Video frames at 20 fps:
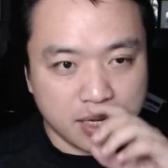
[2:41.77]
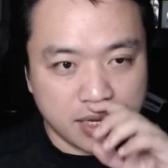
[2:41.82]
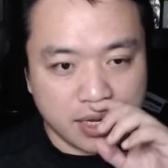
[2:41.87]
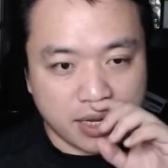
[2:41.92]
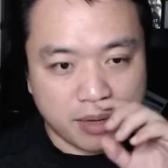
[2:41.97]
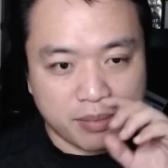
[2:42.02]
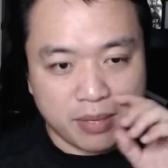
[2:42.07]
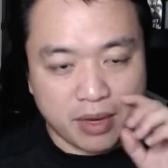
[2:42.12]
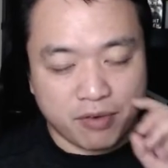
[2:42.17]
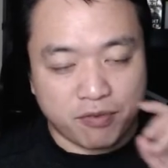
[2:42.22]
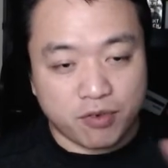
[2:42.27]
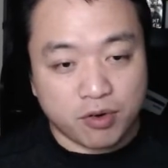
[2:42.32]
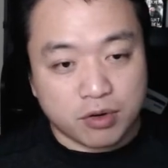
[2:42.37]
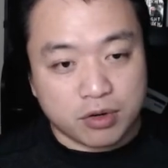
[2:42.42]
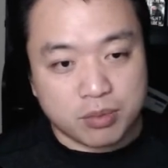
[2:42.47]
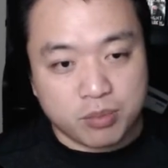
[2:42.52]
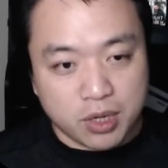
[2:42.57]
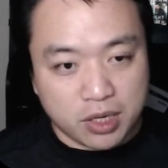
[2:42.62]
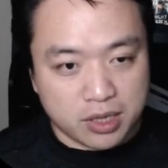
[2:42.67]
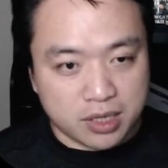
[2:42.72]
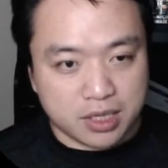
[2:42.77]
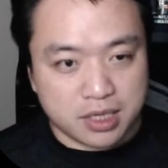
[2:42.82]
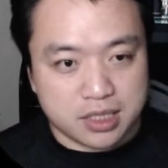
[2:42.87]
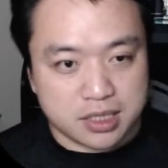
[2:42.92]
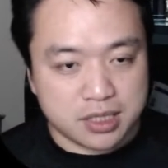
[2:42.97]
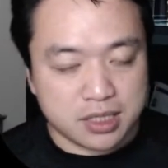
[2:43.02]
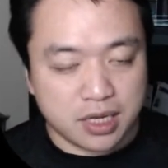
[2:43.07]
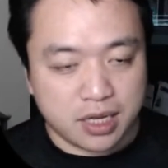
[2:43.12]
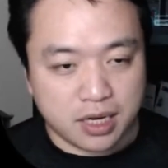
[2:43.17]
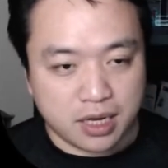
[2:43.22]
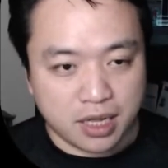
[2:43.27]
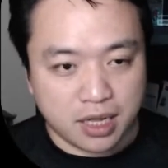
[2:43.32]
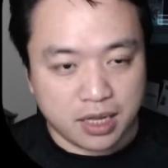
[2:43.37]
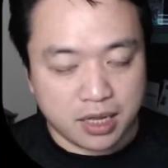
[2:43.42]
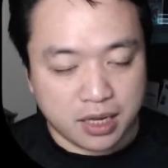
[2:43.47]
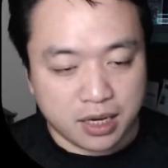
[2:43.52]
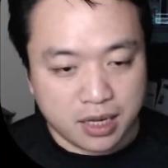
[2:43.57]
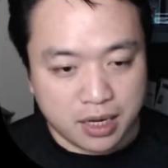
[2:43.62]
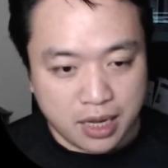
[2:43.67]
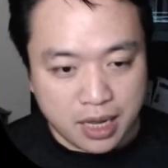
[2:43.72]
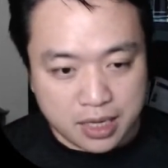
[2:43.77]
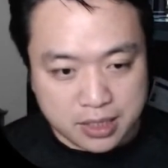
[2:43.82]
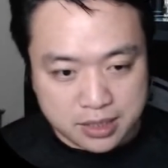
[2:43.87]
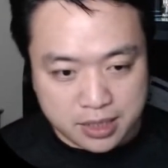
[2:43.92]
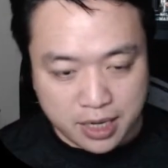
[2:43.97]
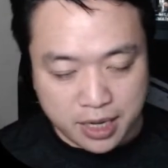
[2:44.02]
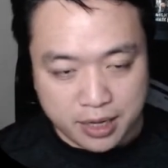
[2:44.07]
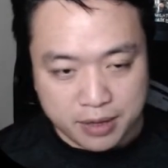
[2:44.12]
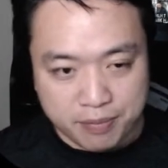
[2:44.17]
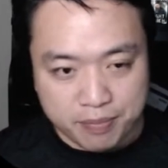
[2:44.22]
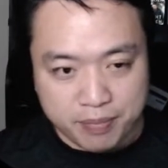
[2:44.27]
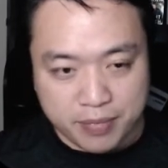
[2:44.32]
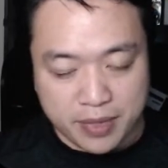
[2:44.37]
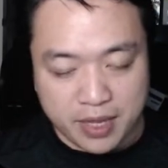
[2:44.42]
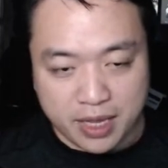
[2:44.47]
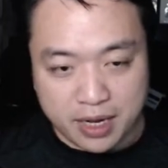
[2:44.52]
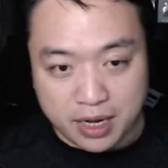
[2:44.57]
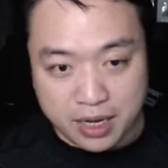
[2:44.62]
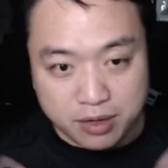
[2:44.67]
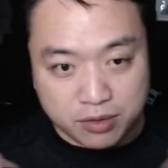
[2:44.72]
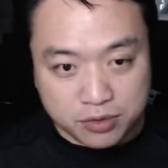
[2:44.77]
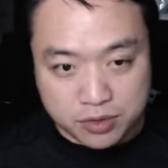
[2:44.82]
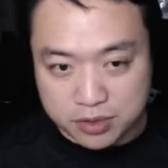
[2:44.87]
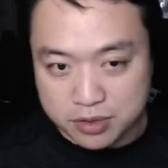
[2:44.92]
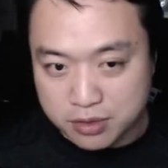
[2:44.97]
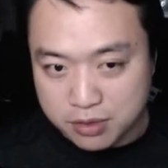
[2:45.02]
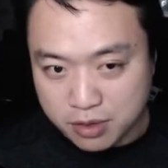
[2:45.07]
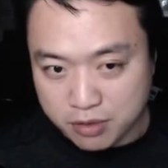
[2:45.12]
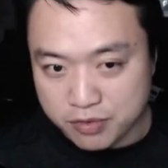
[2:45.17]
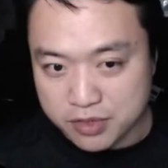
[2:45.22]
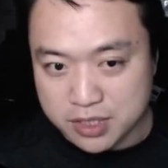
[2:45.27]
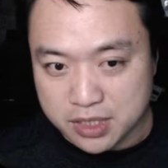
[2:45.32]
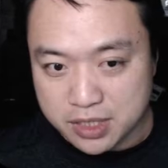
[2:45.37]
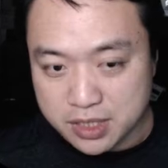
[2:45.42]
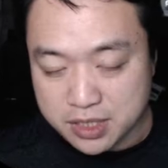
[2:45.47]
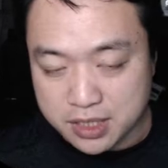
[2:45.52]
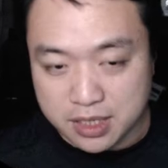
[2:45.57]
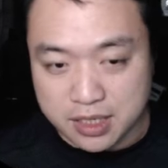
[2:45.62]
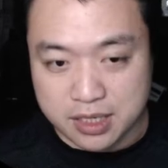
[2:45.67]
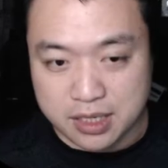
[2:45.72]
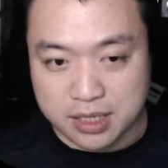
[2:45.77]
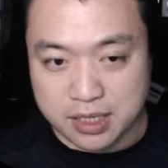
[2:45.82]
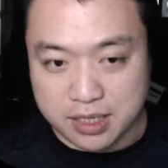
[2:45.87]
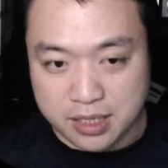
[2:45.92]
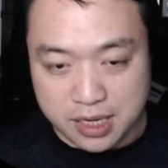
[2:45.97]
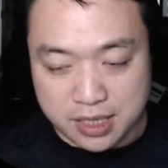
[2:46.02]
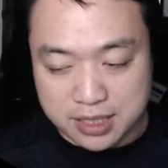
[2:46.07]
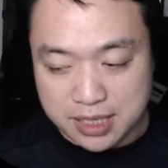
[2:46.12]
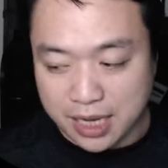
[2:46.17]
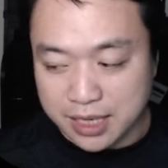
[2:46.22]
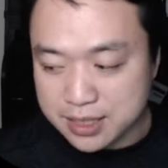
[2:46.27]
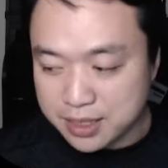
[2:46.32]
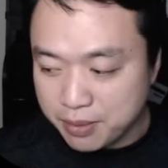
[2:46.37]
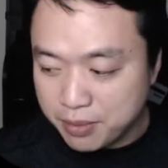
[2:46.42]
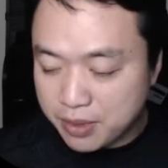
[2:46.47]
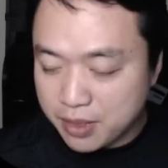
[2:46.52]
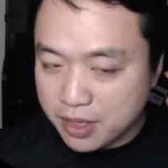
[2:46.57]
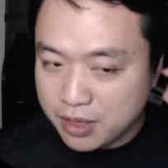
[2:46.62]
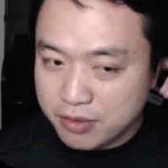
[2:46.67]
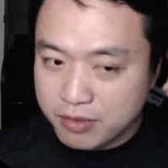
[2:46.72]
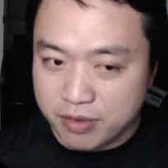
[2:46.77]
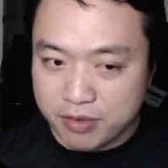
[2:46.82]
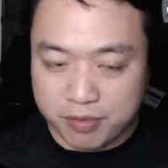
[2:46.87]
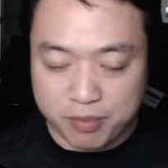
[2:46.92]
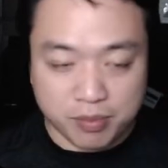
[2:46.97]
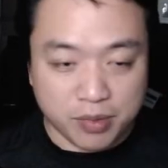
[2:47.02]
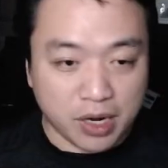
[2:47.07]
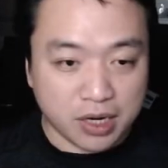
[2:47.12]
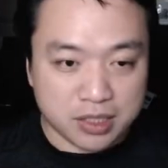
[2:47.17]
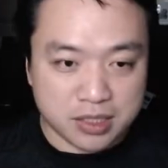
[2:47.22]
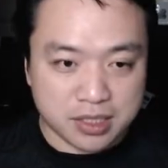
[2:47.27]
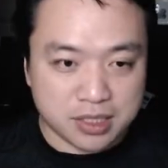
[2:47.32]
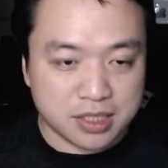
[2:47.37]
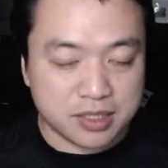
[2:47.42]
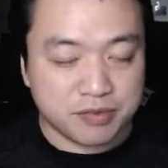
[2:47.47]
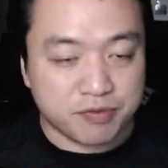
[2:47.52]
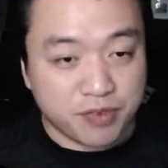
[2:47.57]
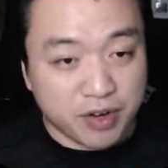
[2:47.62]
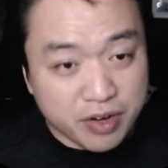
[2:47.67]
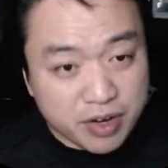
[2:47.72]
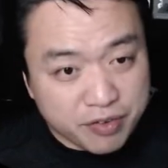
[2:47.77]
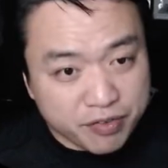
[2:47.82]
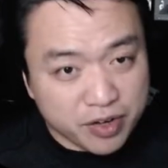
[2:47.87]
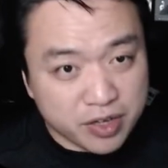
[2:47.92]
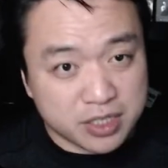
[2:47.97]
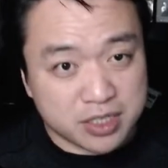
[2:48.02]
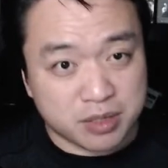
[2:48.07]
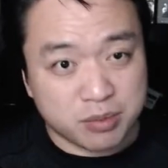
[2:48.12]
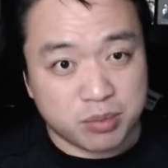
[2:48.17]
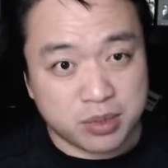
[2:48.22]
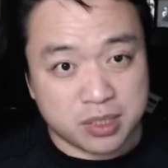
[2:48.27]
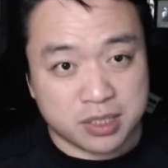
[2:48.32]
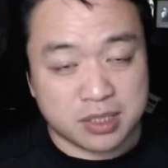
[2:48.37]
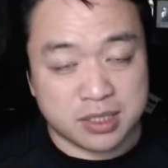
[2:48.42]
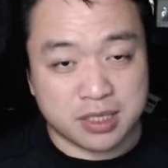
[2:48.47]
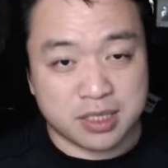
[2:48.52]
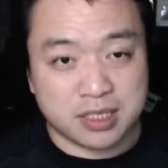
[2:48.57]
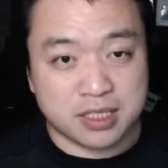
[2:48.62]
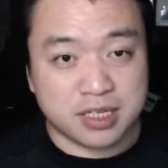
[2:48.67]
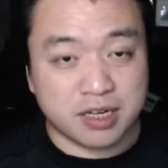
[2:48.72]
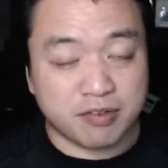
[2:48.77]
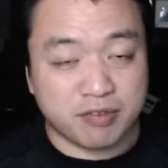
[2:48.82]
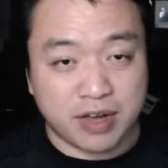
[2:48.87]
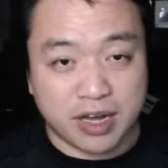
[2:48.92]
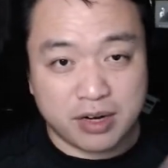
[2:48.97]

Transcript: I wrote about this in an essay, and I also obviously did the exact same thing with boxes. Very, very simplistic stuff.